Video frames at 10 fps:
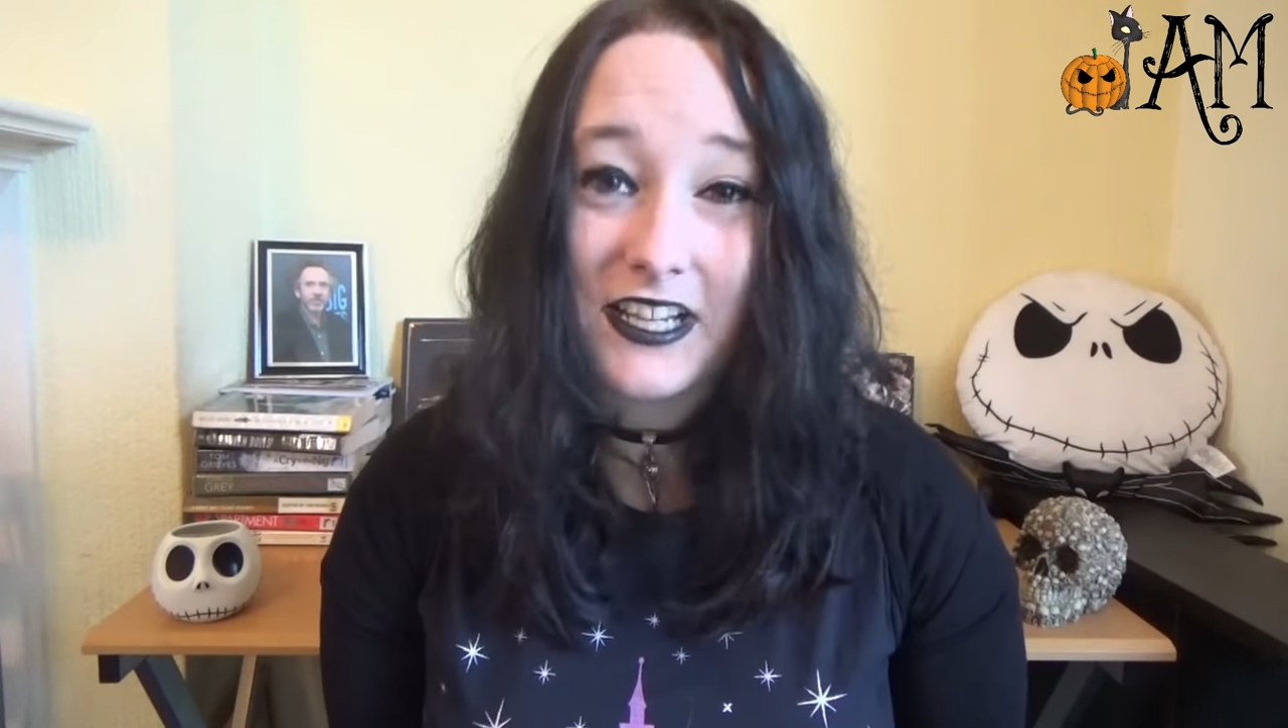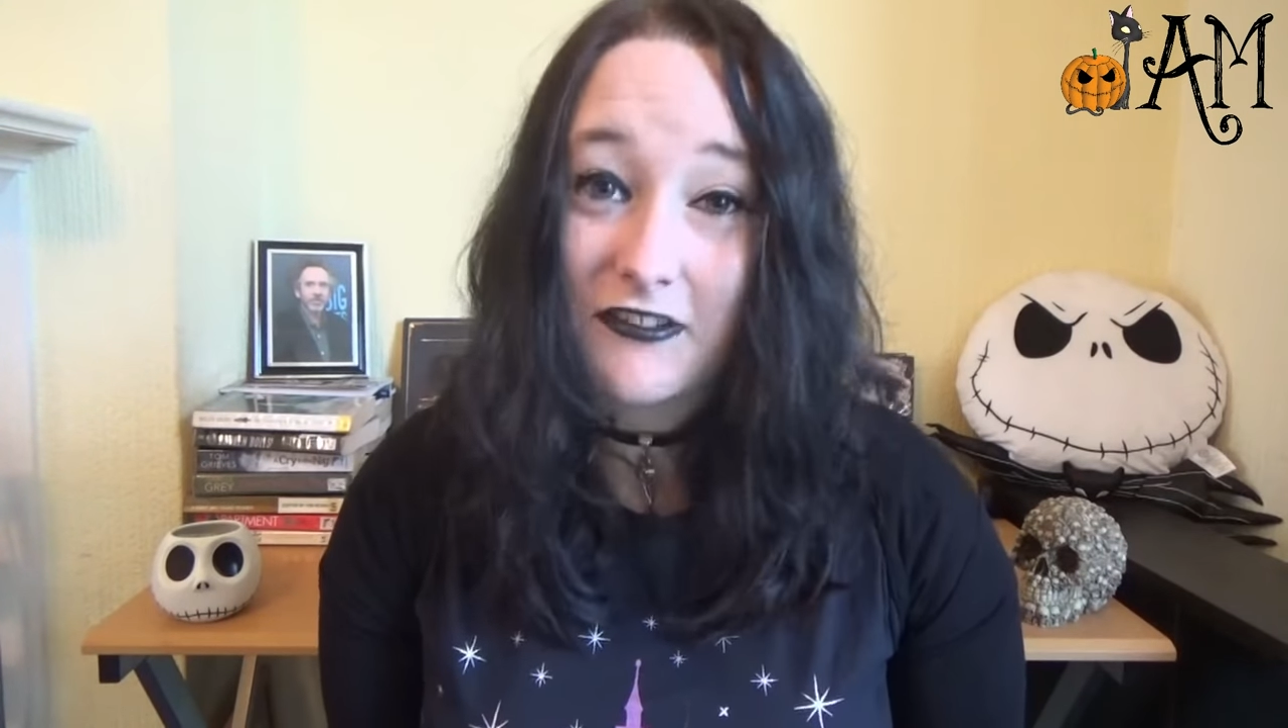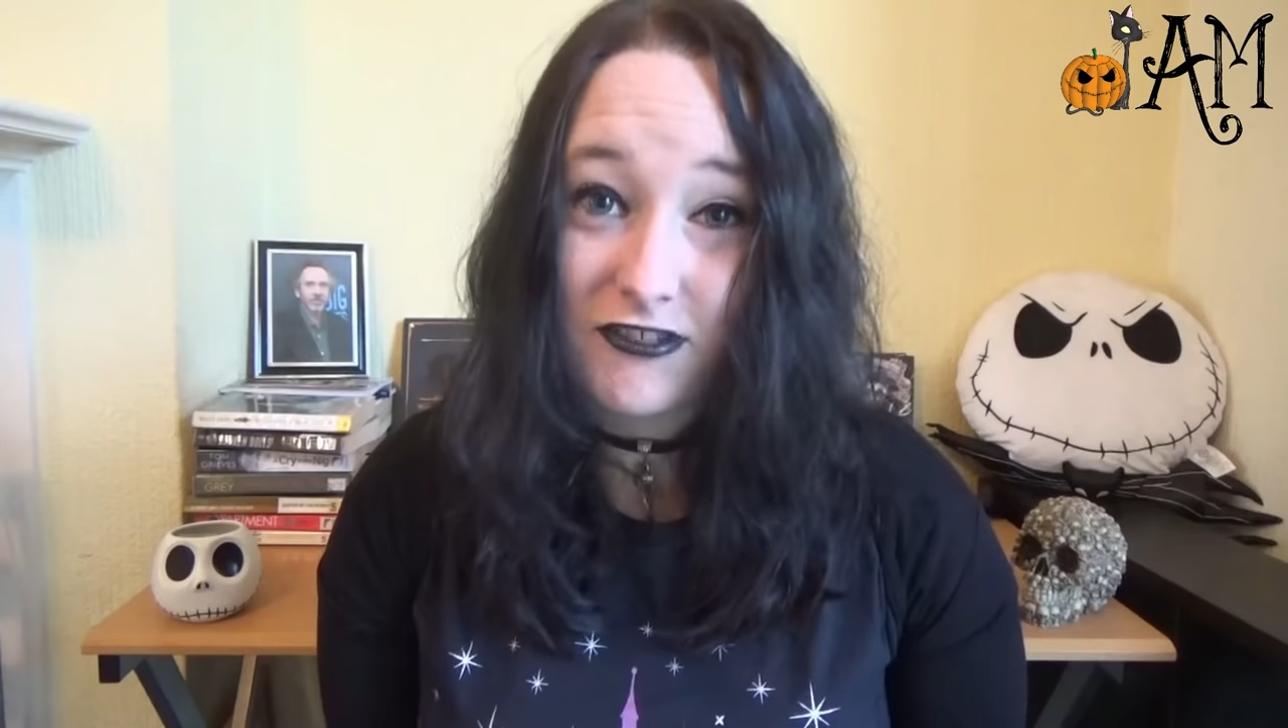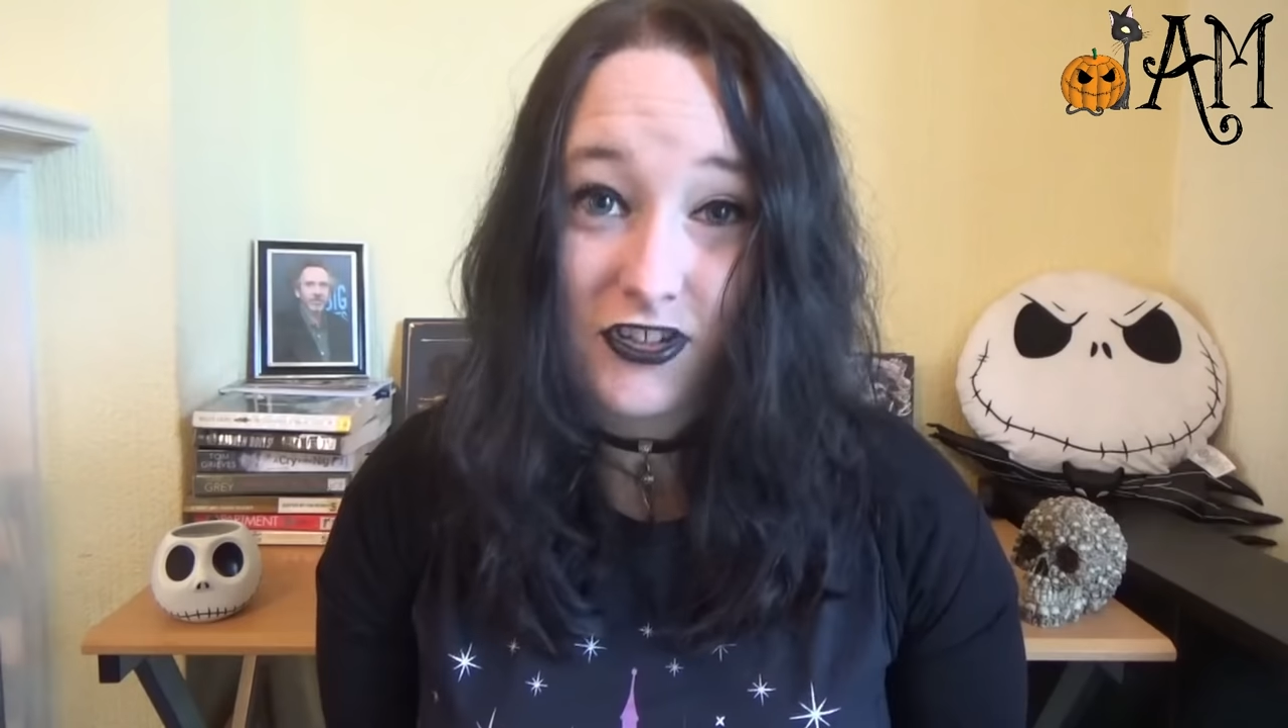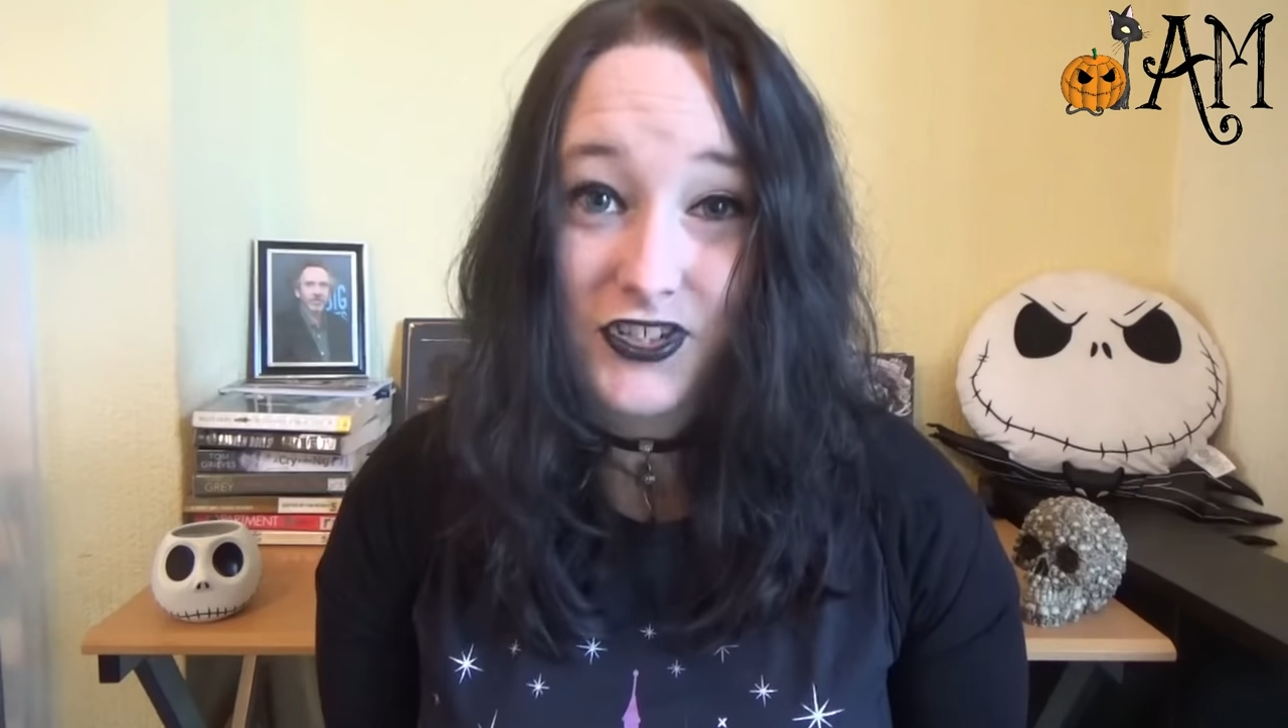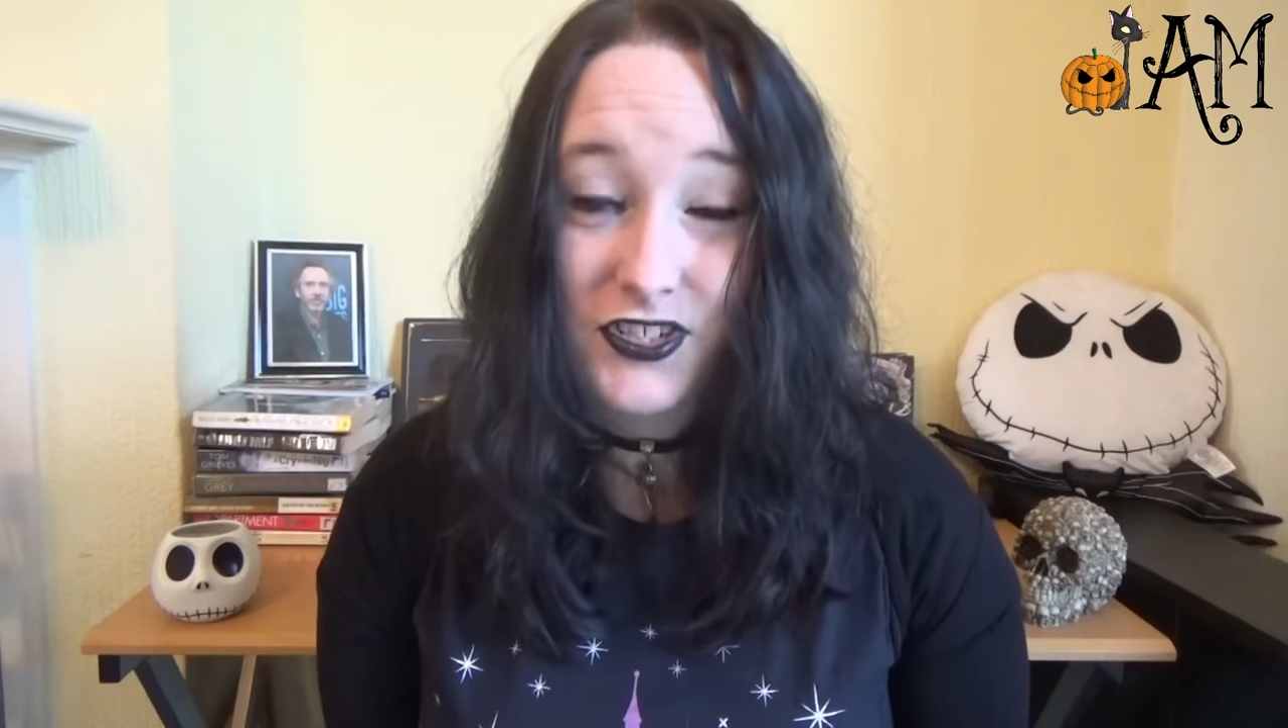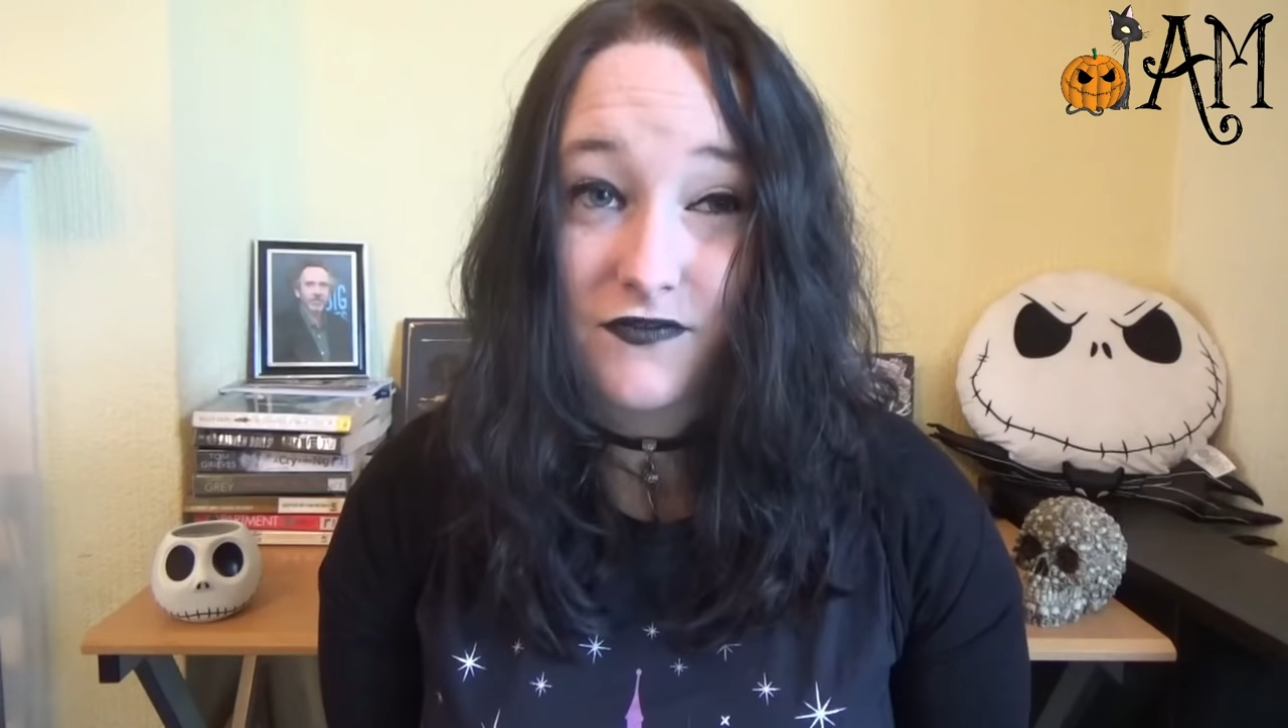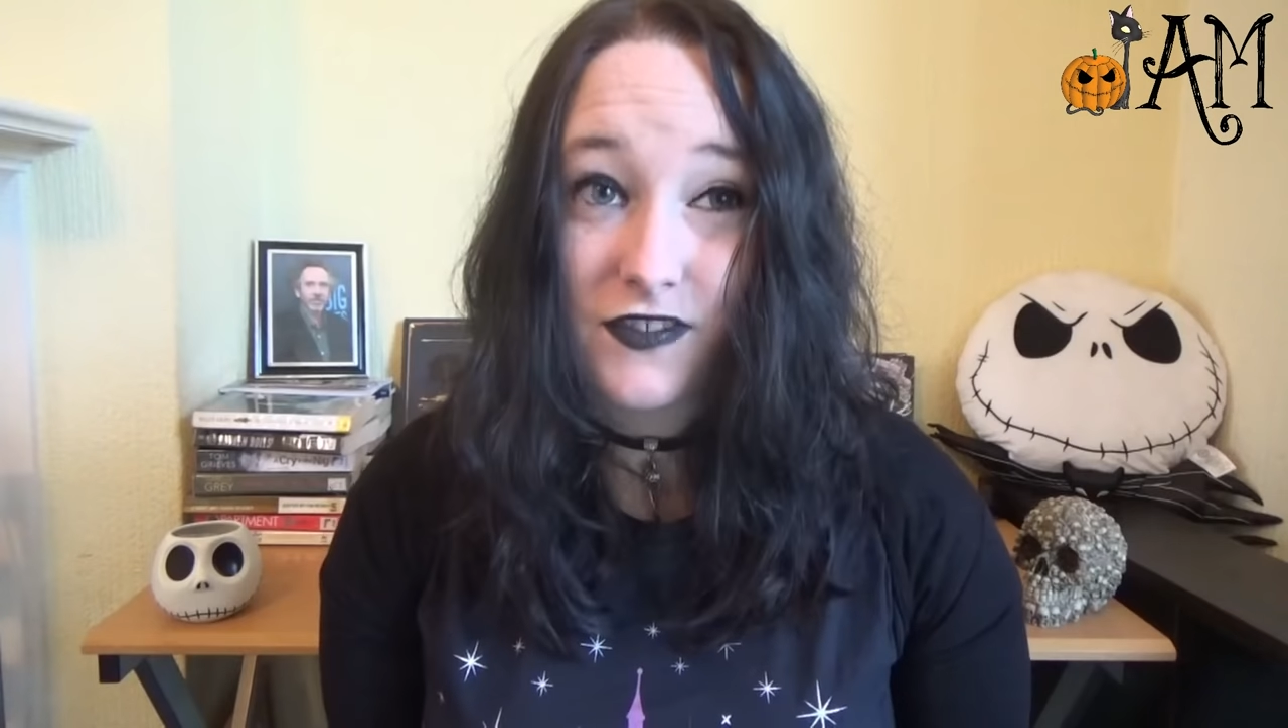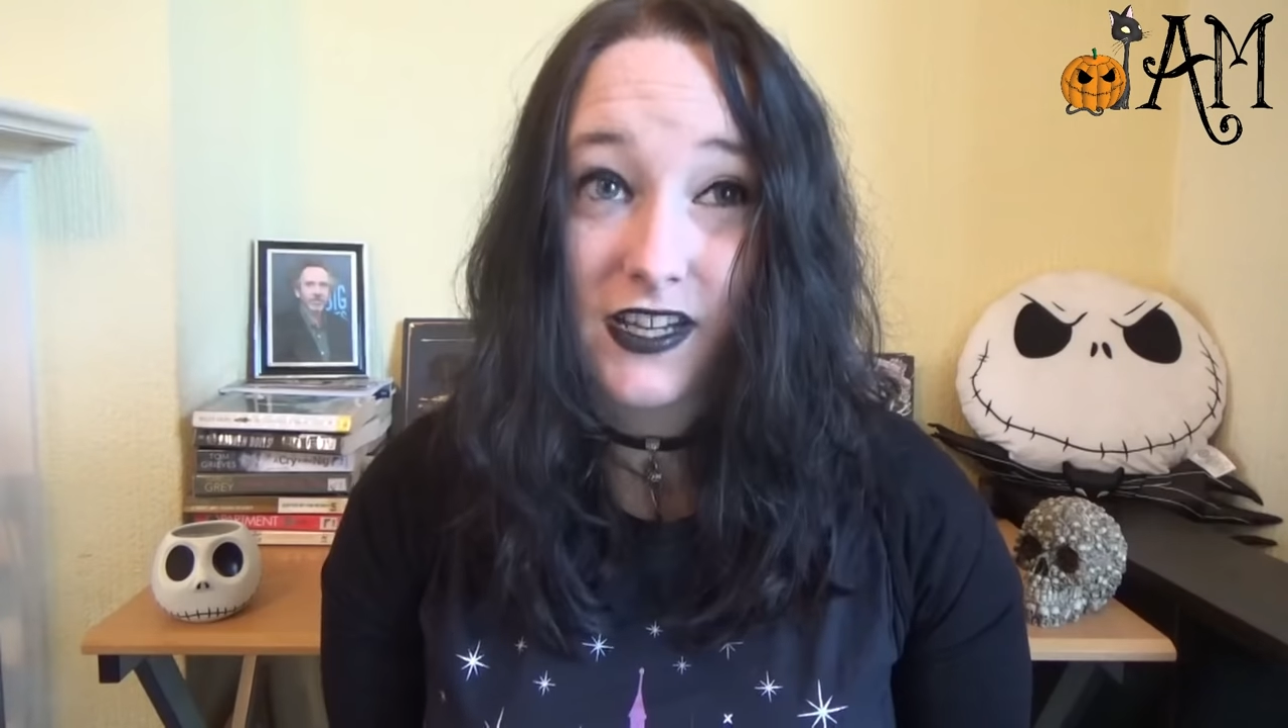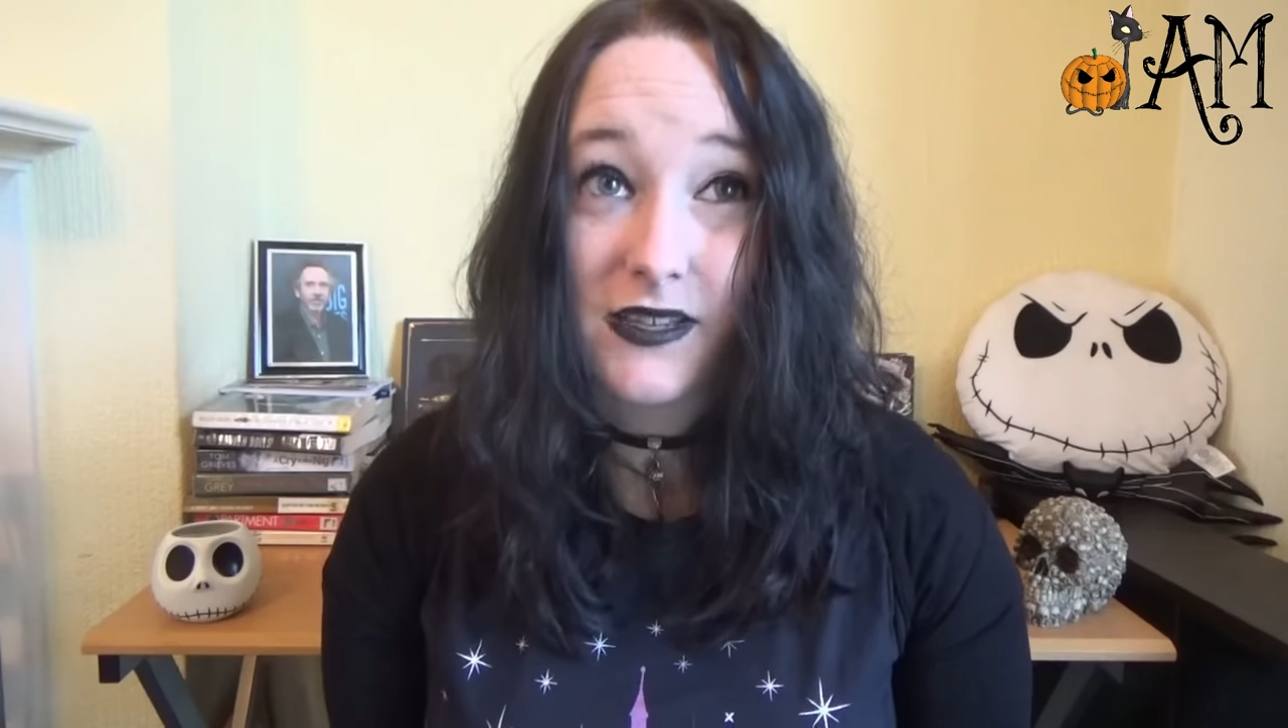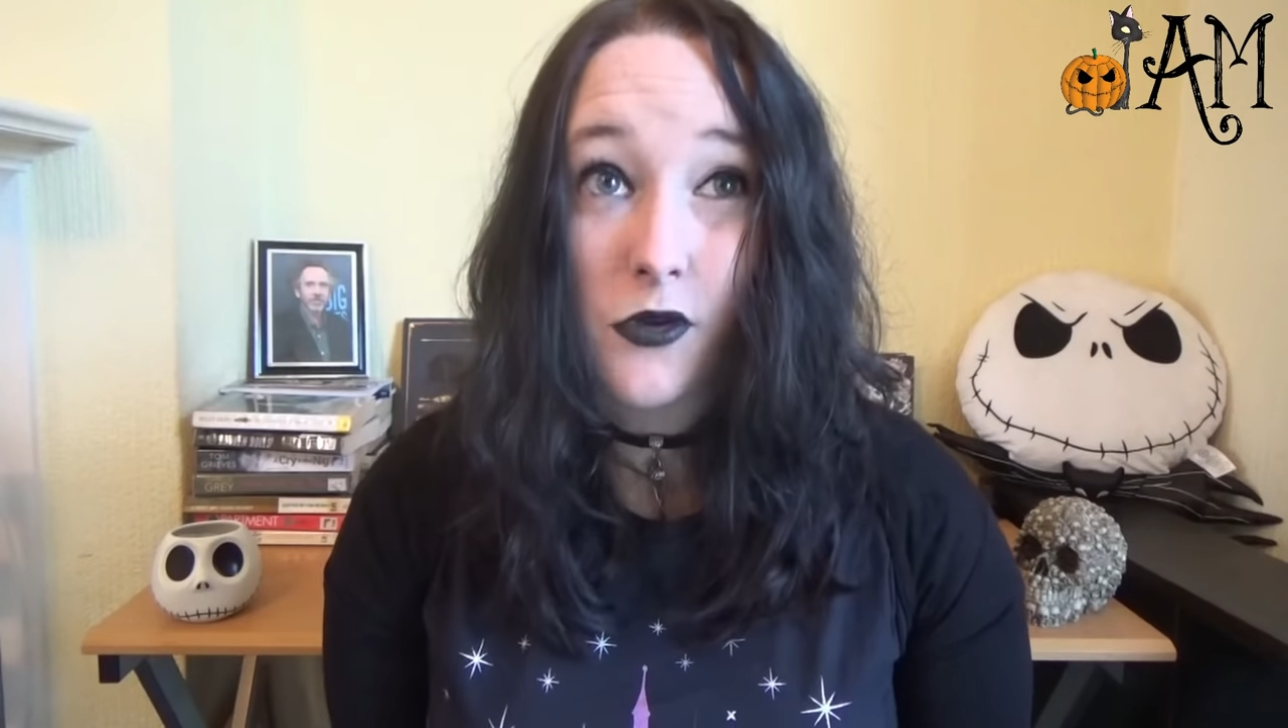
introduction to Vicky.